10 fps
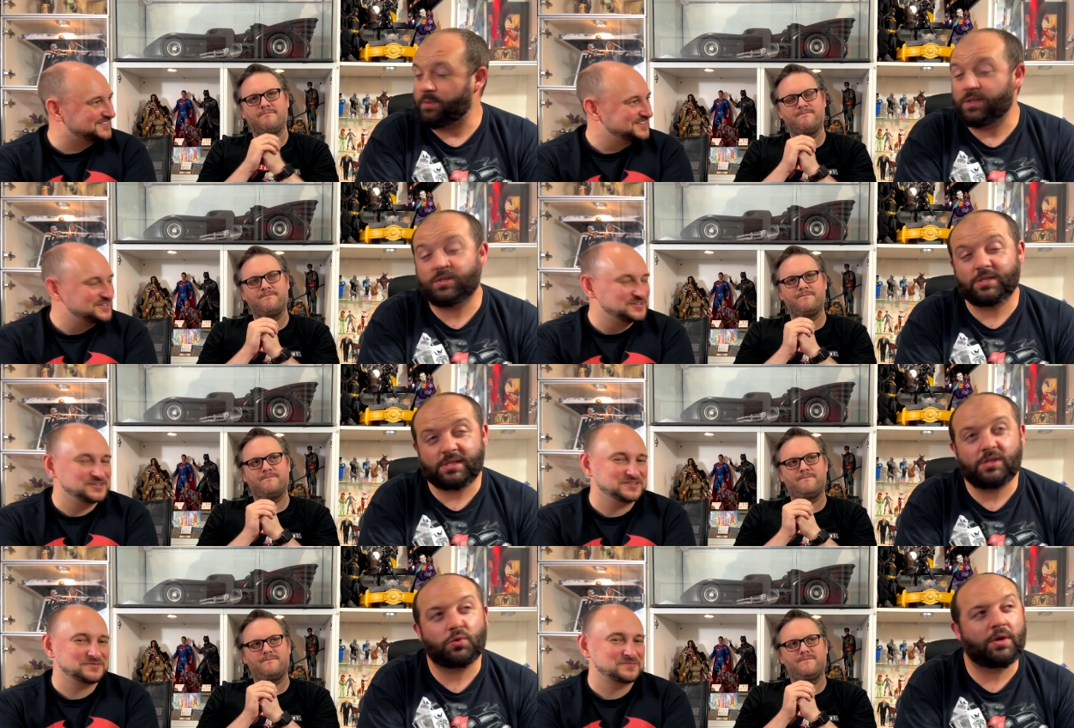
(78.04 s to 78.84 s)
Speaker 1: I mean,
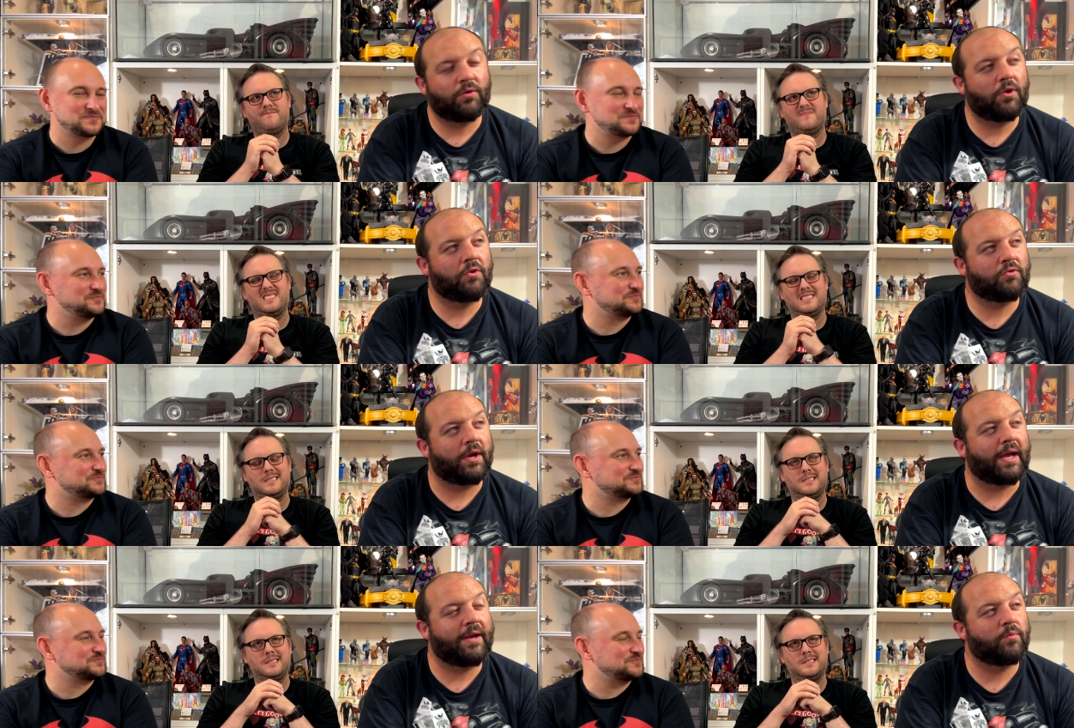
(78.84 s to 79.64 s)
season three, although not
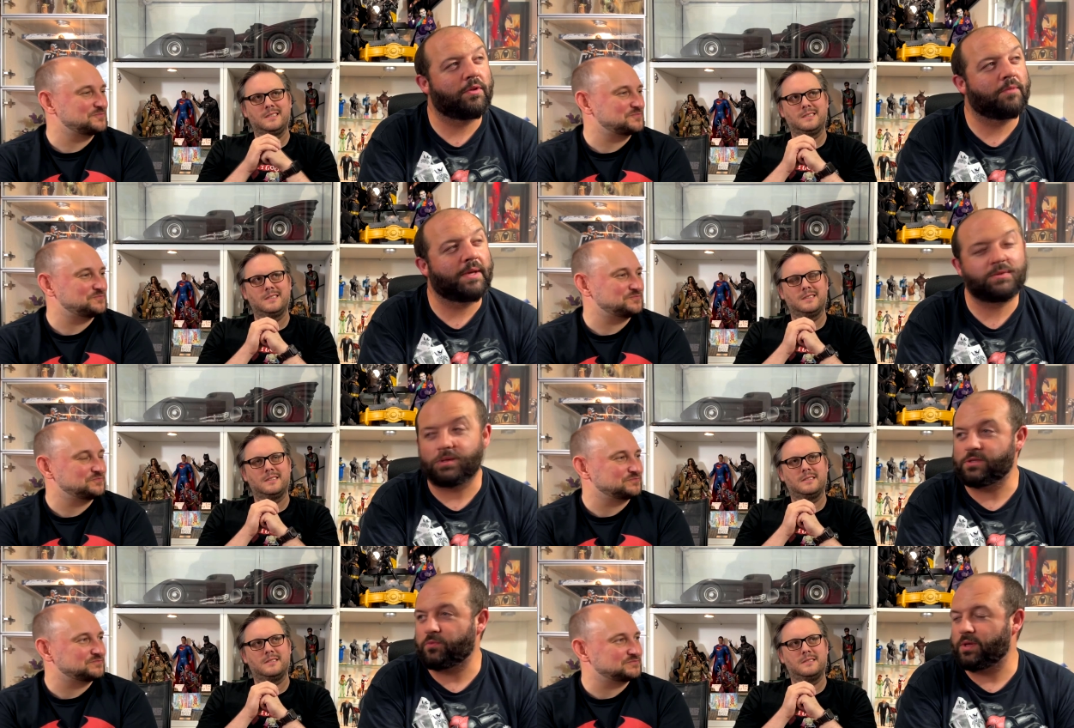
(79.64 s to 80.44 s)
great, had one of the
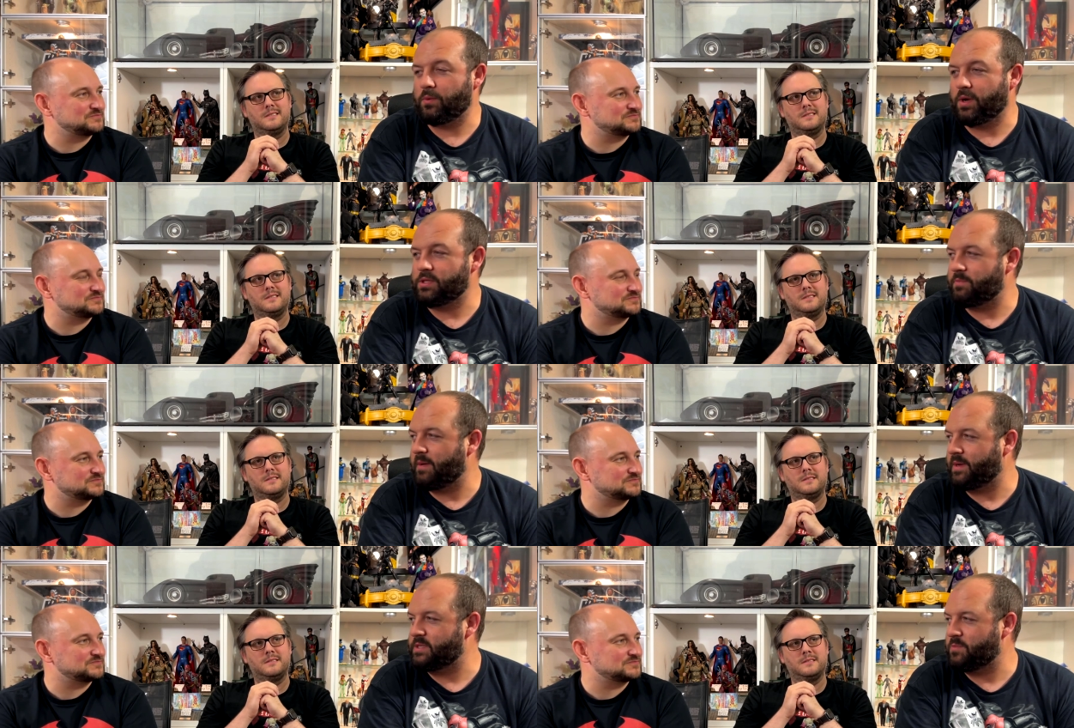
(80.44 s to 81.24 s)
best ones of when they went into
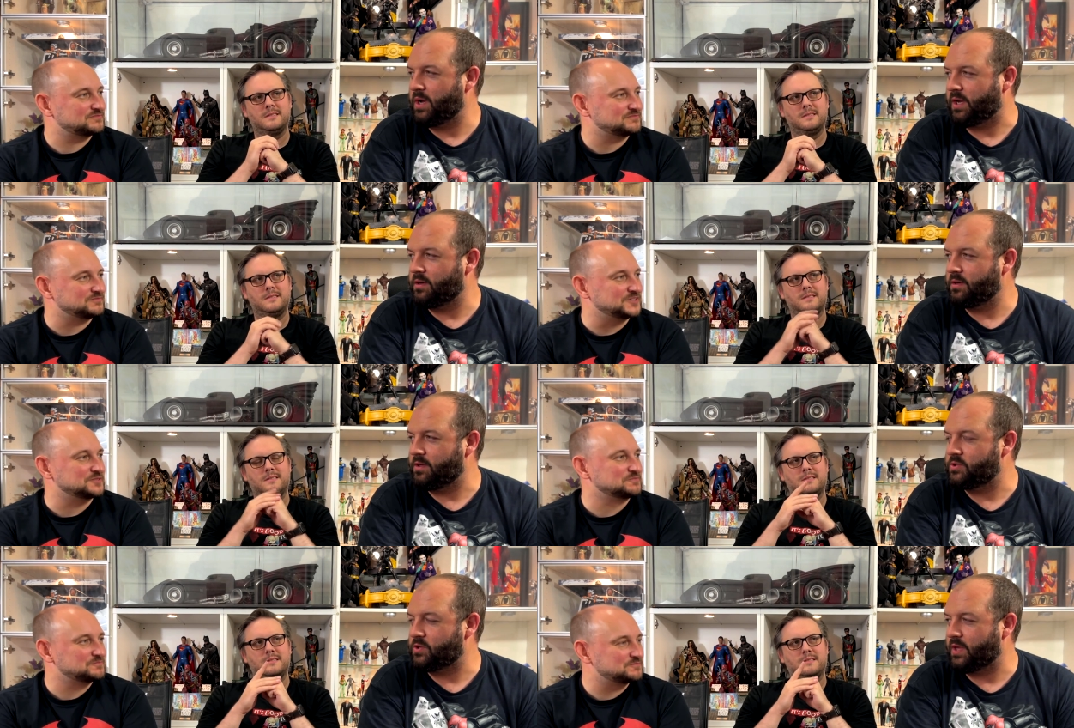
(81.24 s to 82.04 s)
Batman's mind.
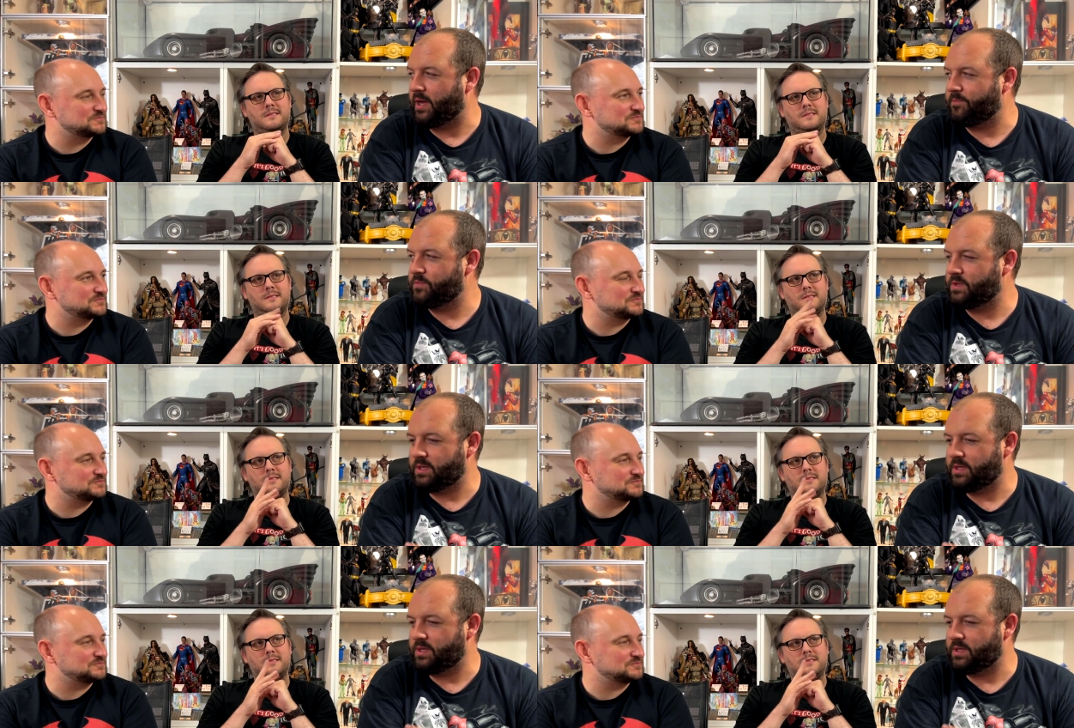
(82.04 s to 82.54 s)
Yeah, and you saw that.